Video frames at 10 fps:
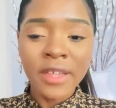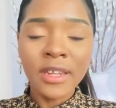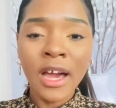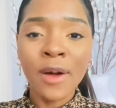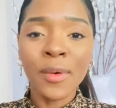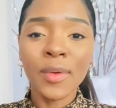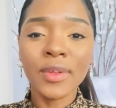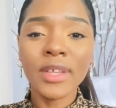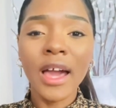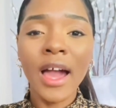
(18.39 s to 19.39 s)
Now,
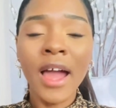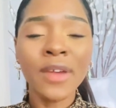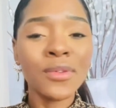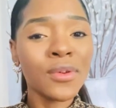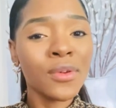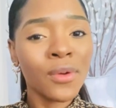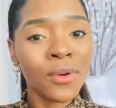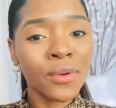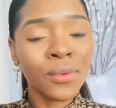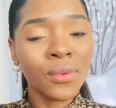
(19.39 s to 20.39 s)
I don't
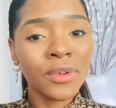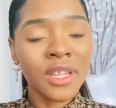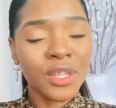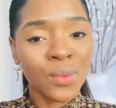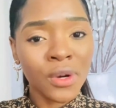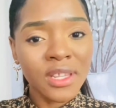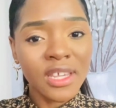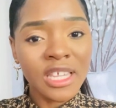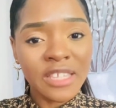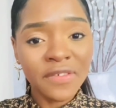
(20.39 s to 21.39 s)
know who this
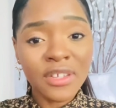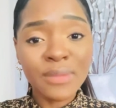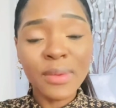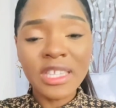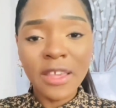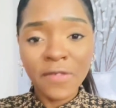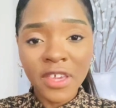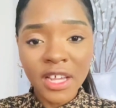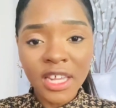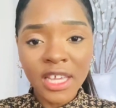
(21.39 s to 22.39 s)
word is for
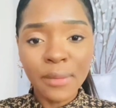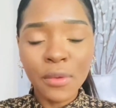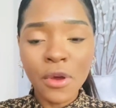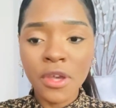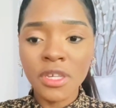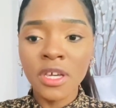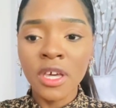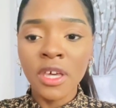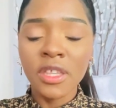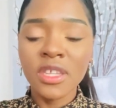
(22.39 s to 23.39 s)
specifically, but
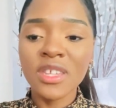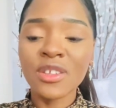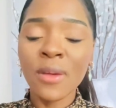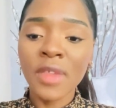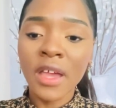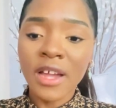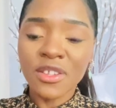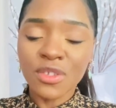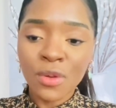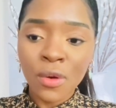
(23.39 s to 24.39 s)
this is something I
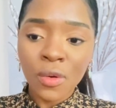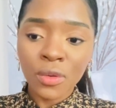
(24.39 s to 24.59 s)
saw.